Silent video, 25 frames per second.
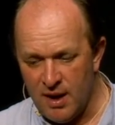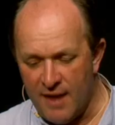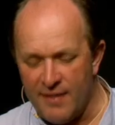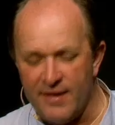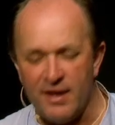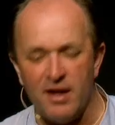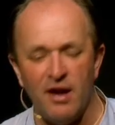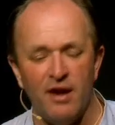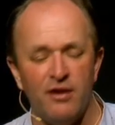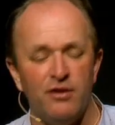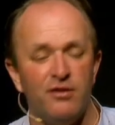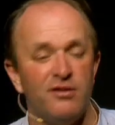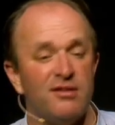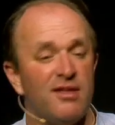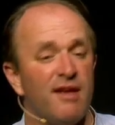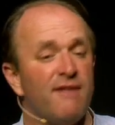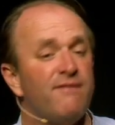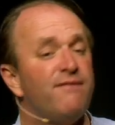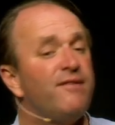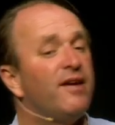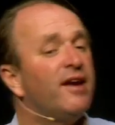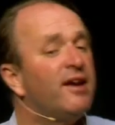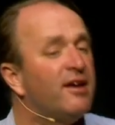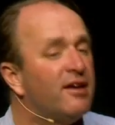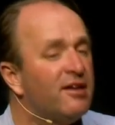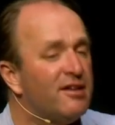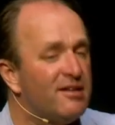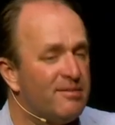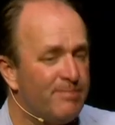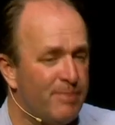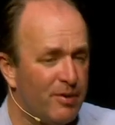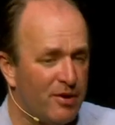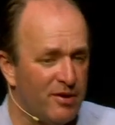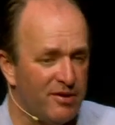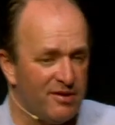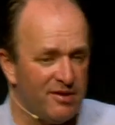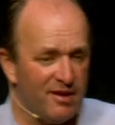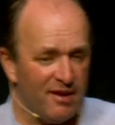And they can't use their fingers
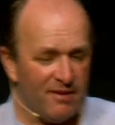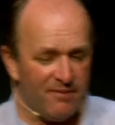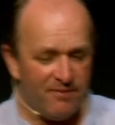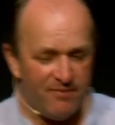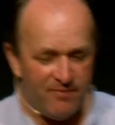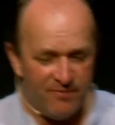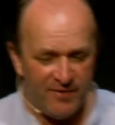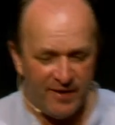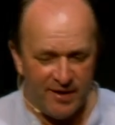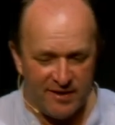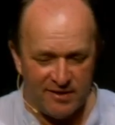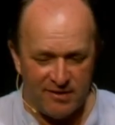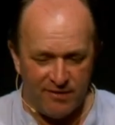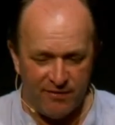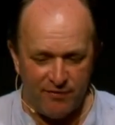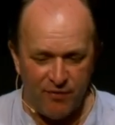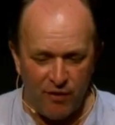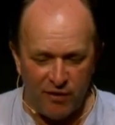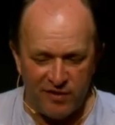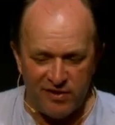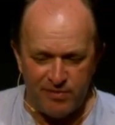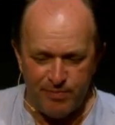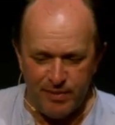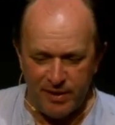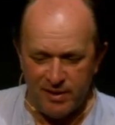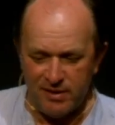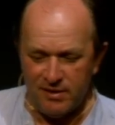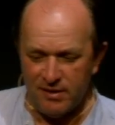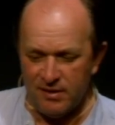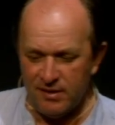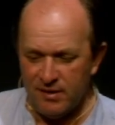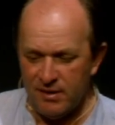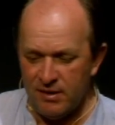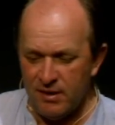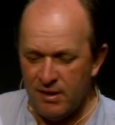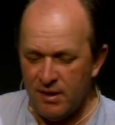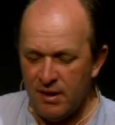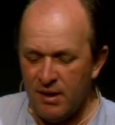because their fingers are
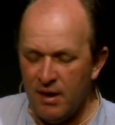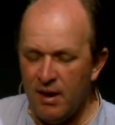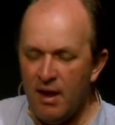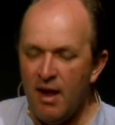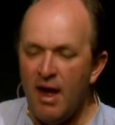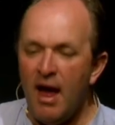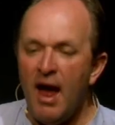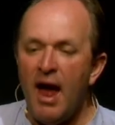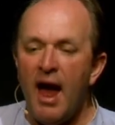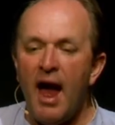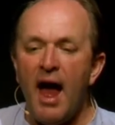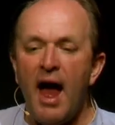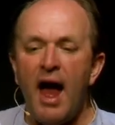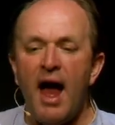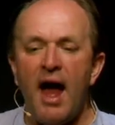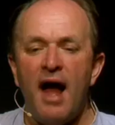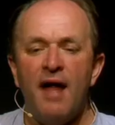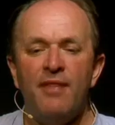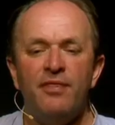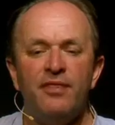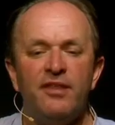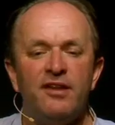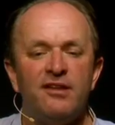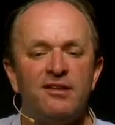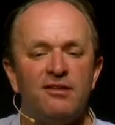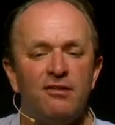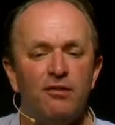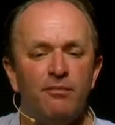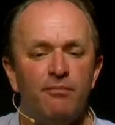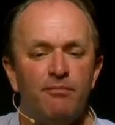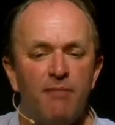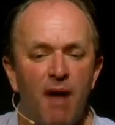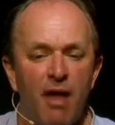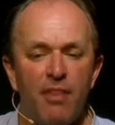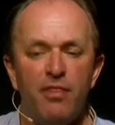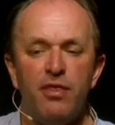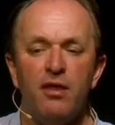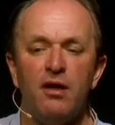frostbitten. And this
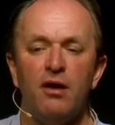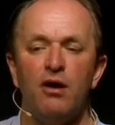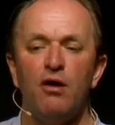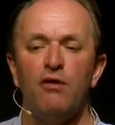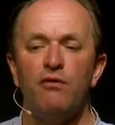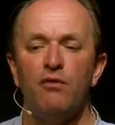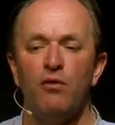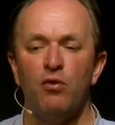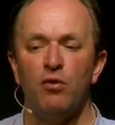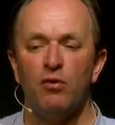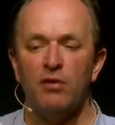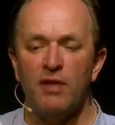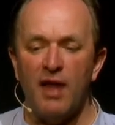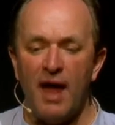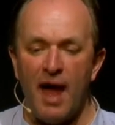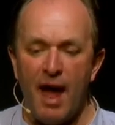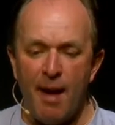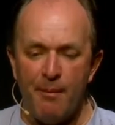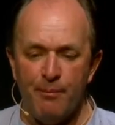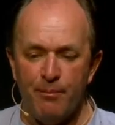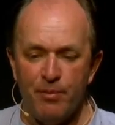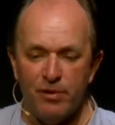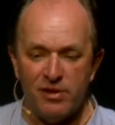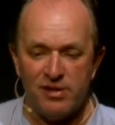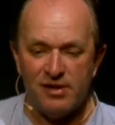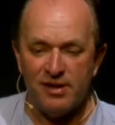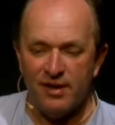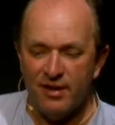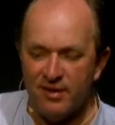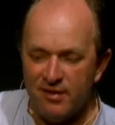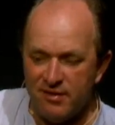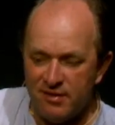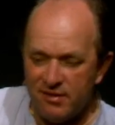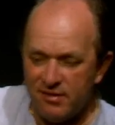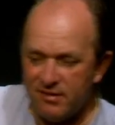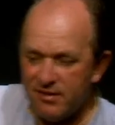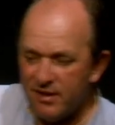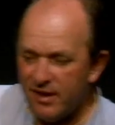mother of all
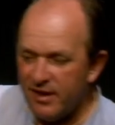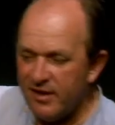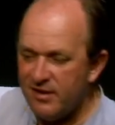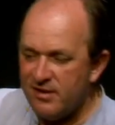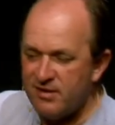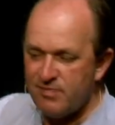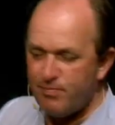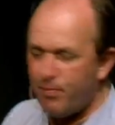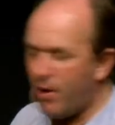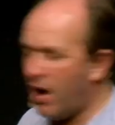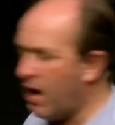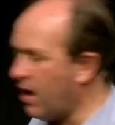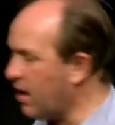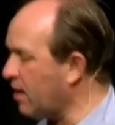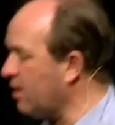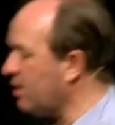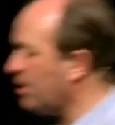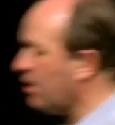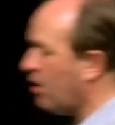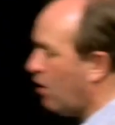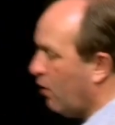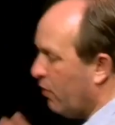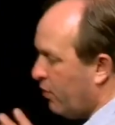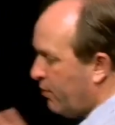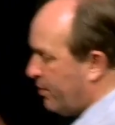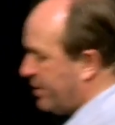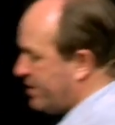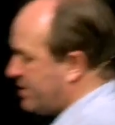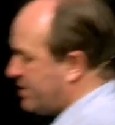ambushes is sprung on the